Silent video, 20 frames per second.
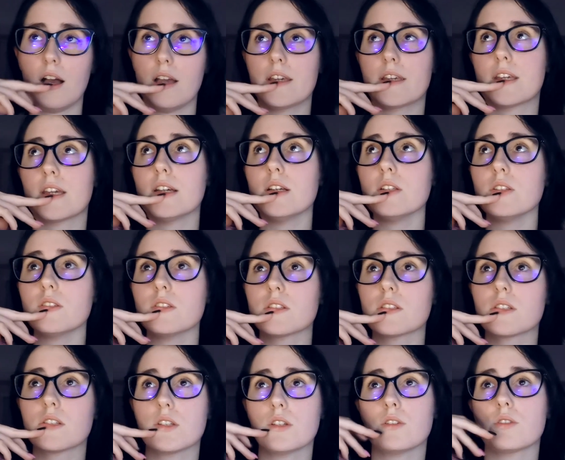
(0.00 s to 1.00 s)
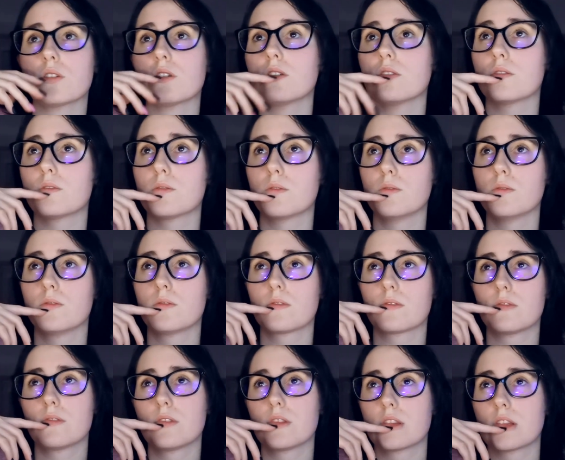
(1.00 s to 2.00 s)
I guess you could,
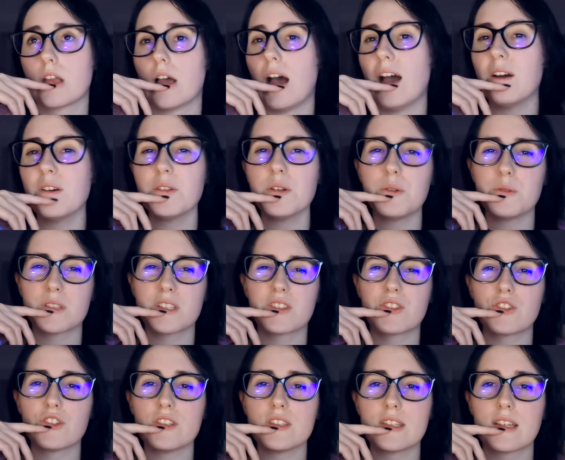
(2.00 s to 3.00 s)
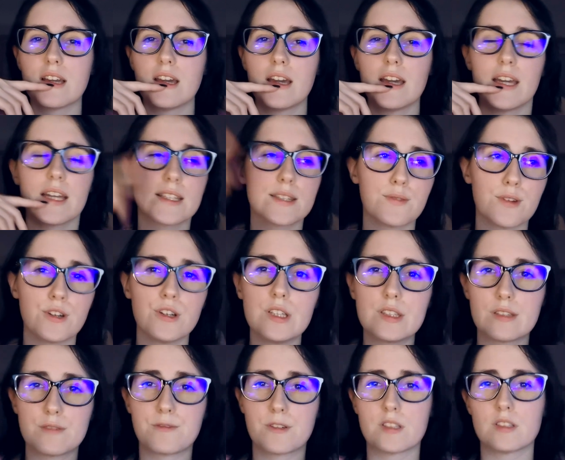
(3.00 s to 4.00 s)
I don't know, it's
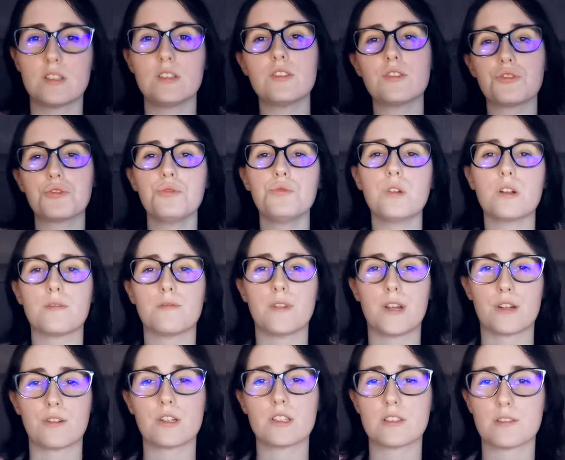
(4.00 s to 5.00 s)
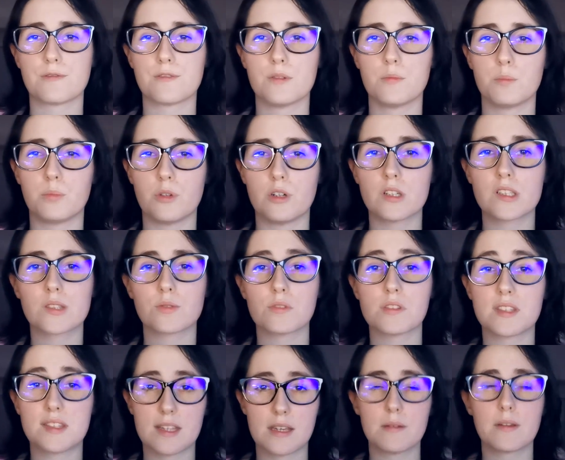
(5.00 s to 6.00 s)
very different. These two are very different books
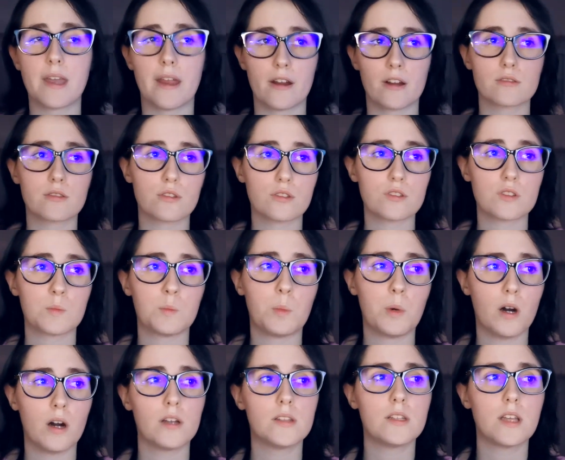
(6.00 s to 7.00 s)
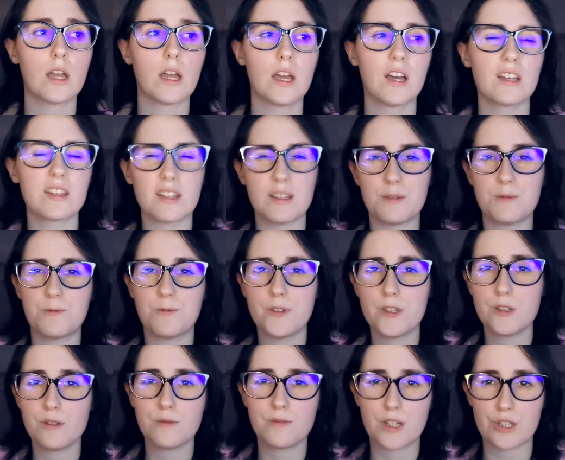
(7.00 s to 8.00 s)
with same characters, but they
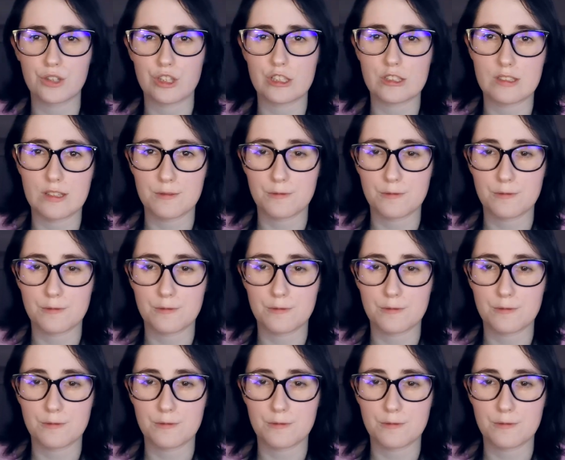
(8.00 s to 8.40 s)
feel very